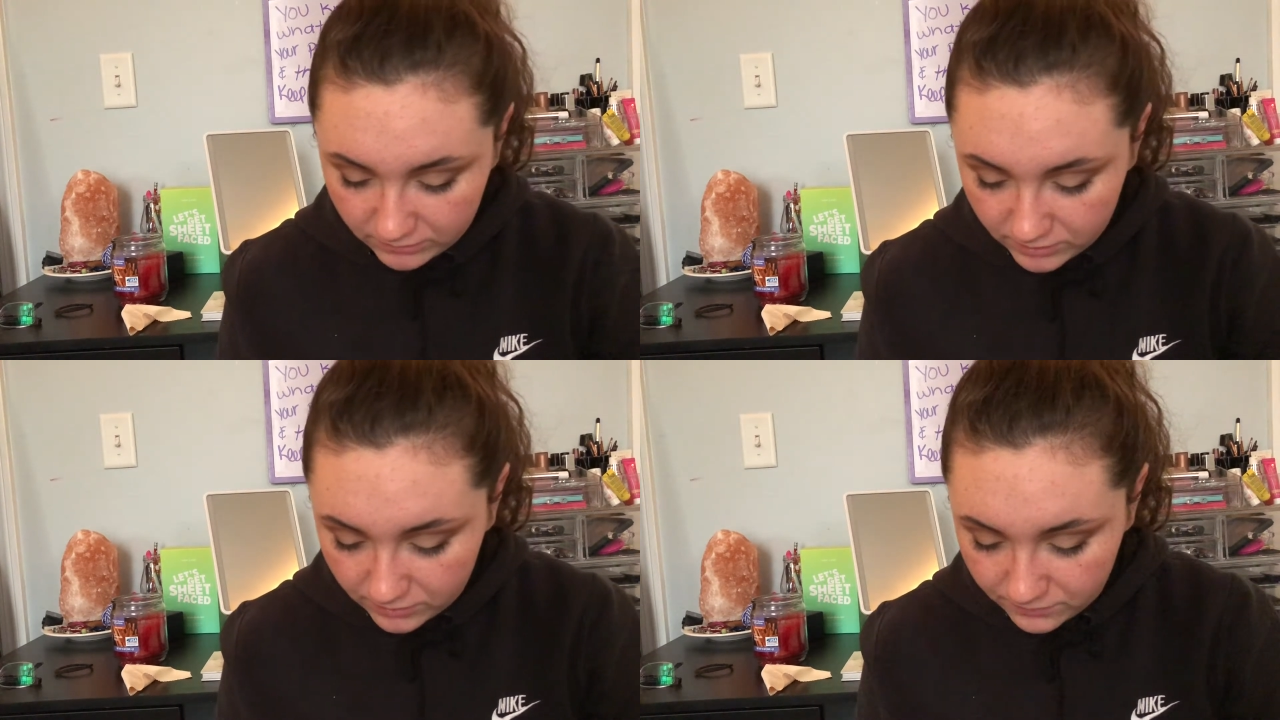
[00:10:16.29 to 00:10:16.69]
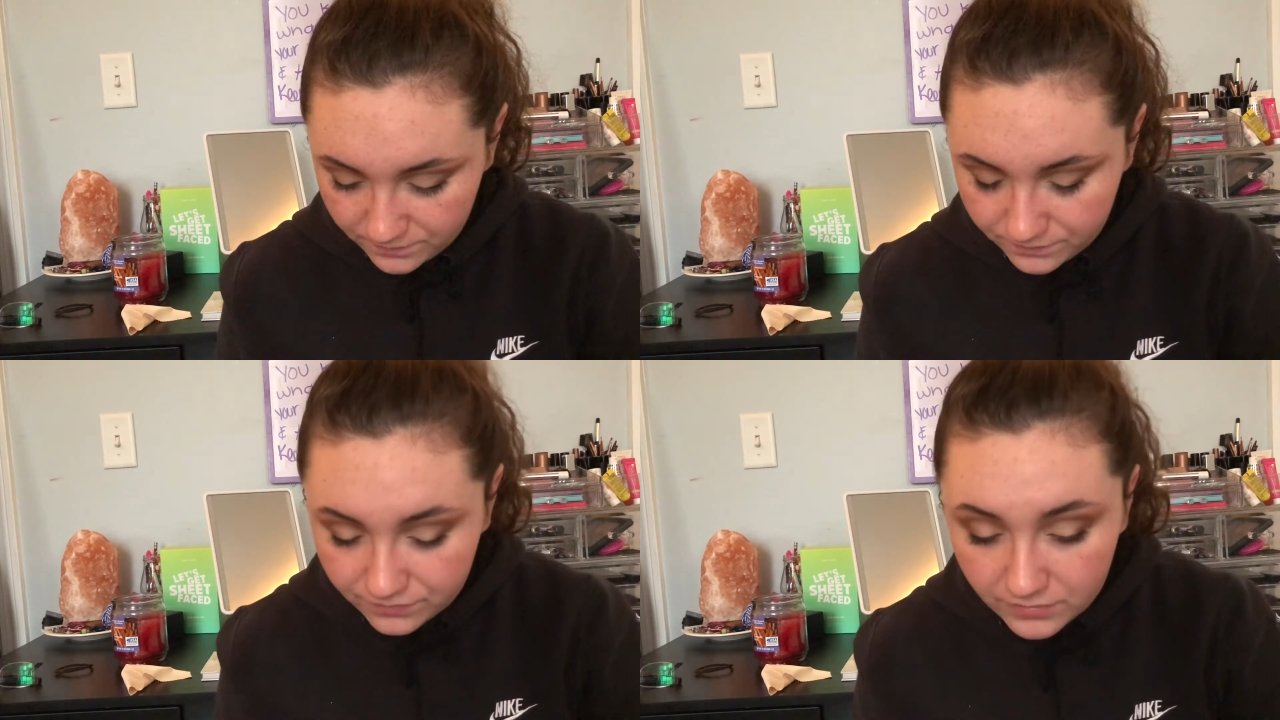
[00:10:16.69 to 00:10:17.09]
know.
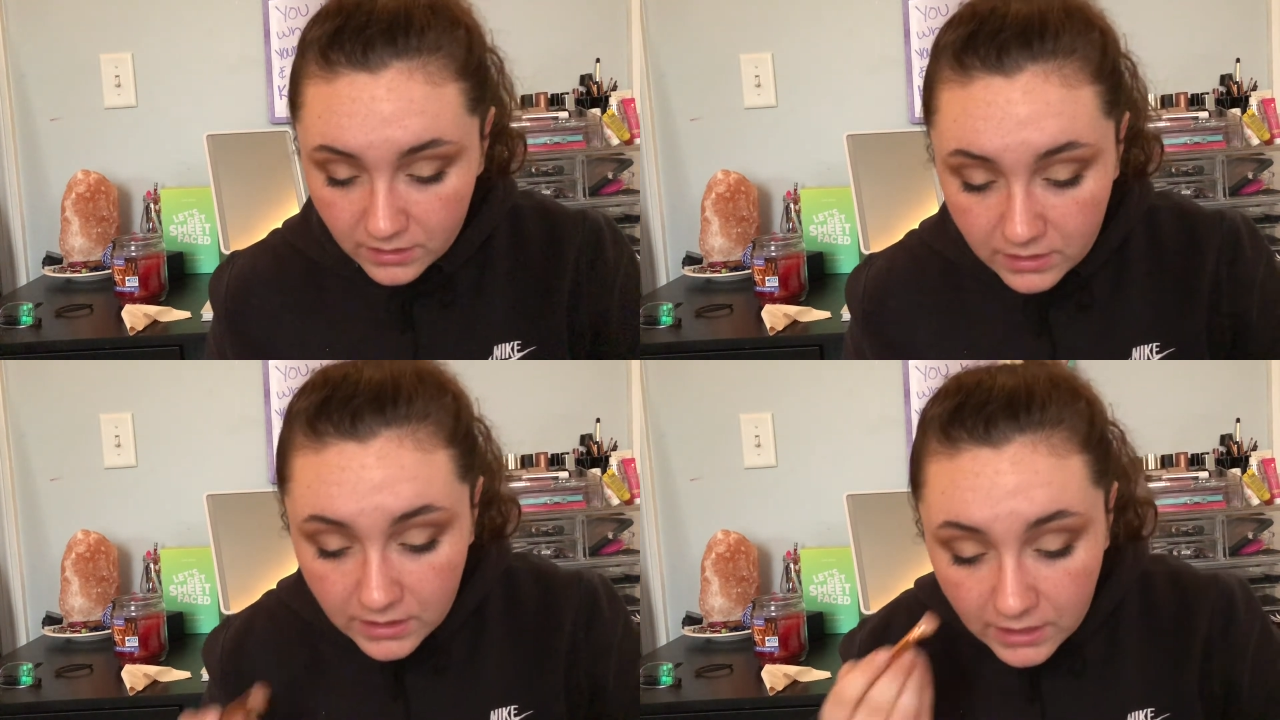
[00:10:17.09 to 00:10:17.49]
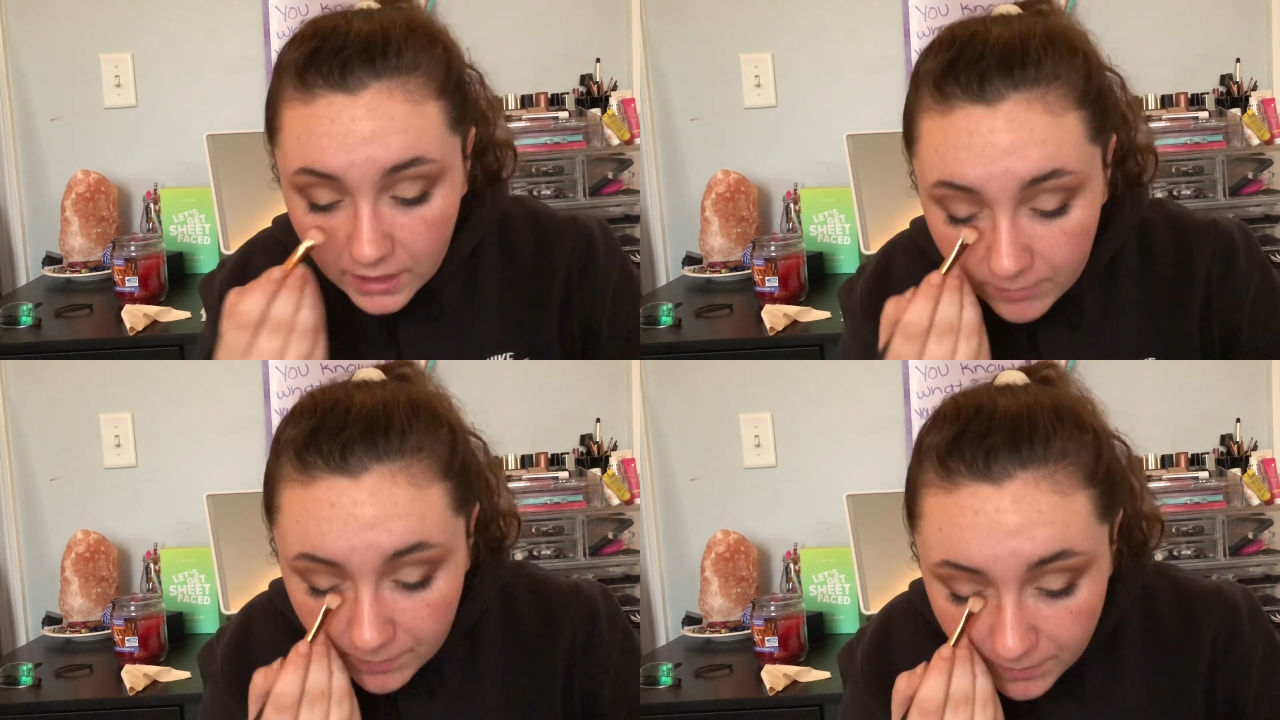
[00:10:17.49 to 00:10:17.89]

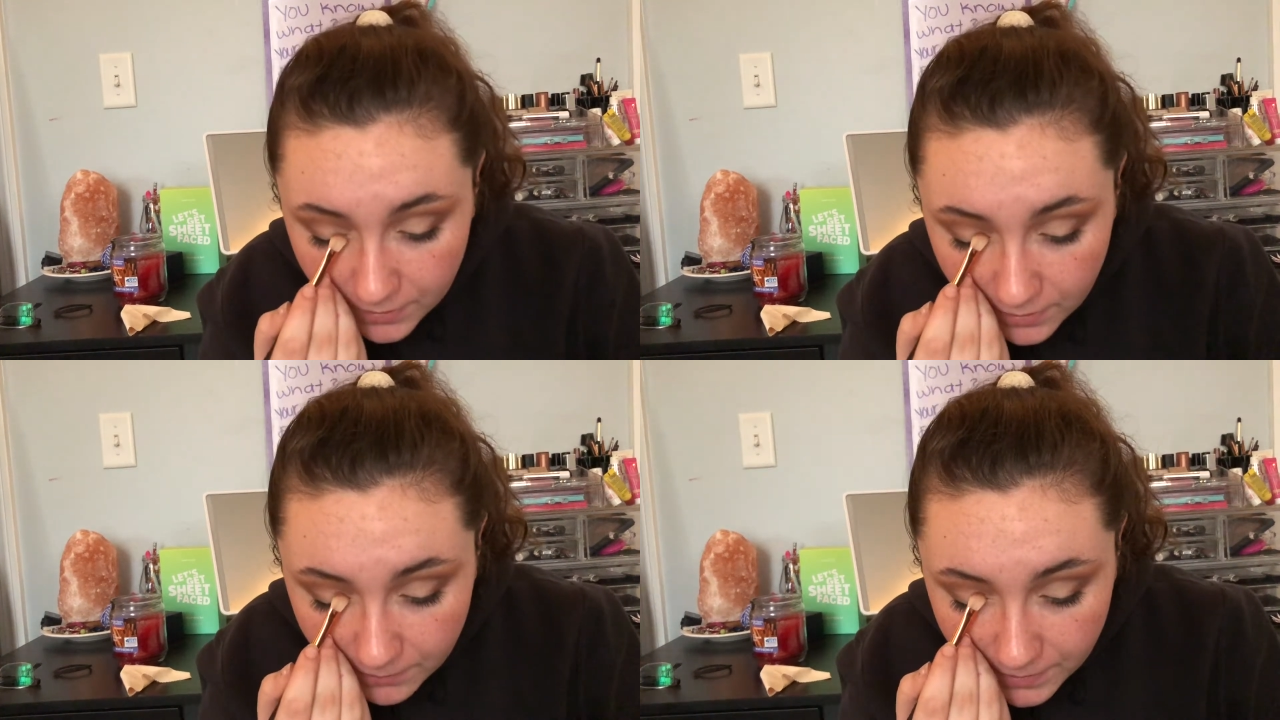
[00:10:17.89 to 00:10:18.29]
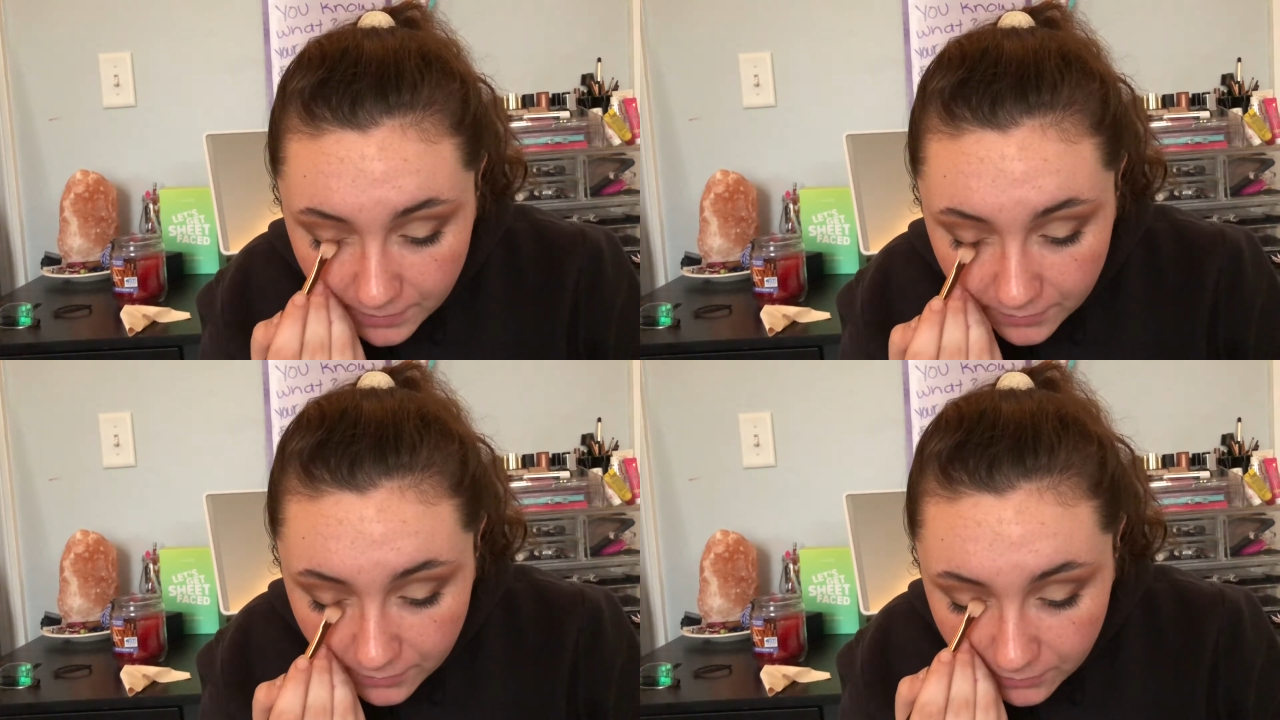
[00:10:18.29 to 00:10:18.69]
I'm going to put it on my
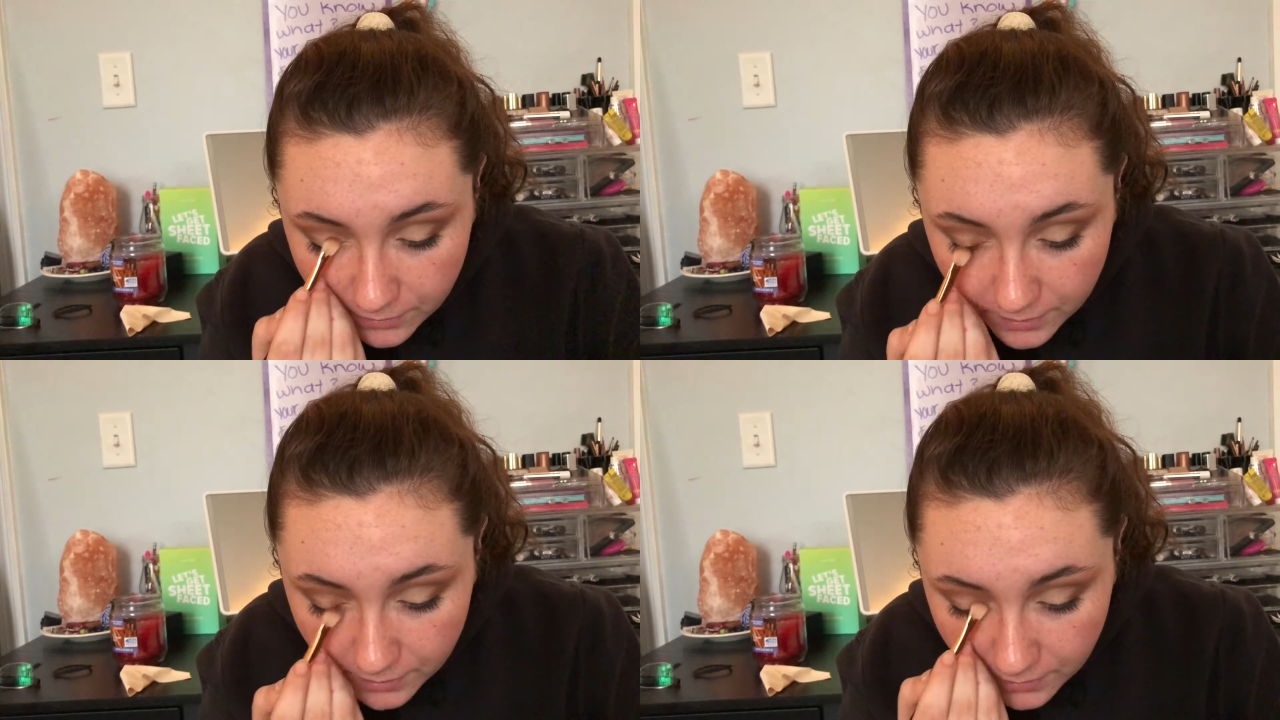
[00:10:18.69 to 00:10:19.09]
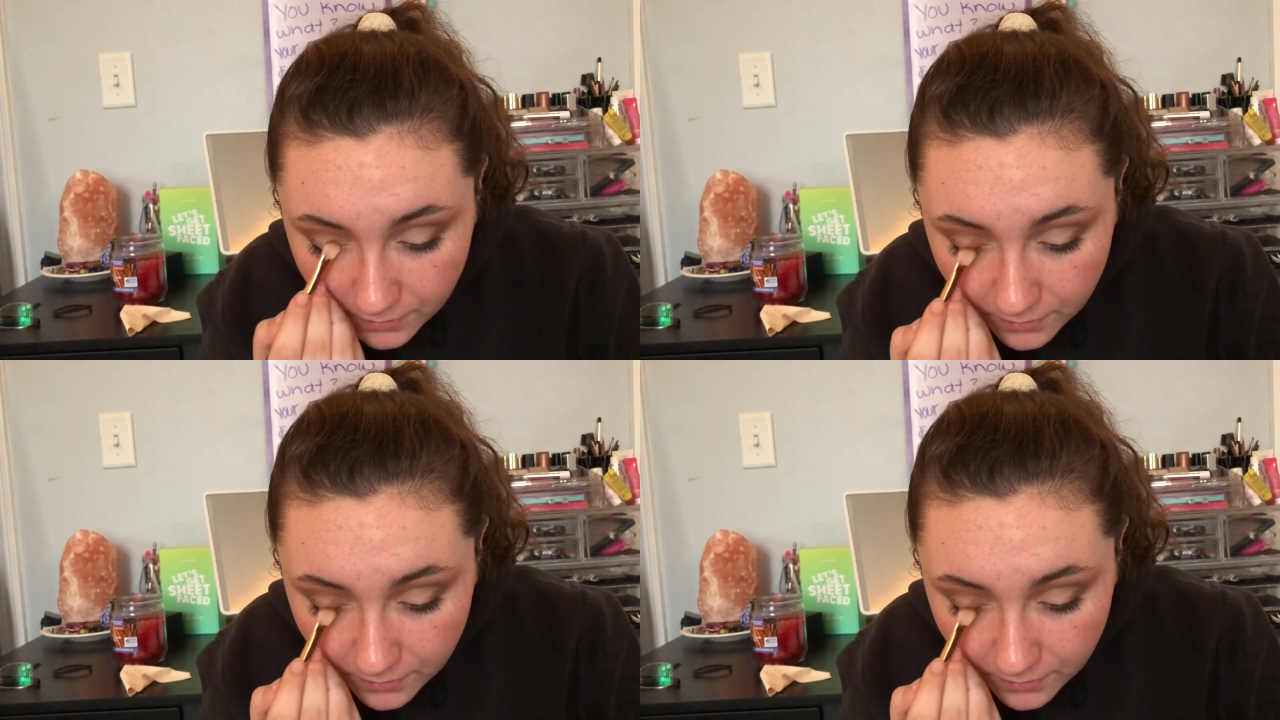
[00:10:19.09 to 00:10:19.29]
inner corner.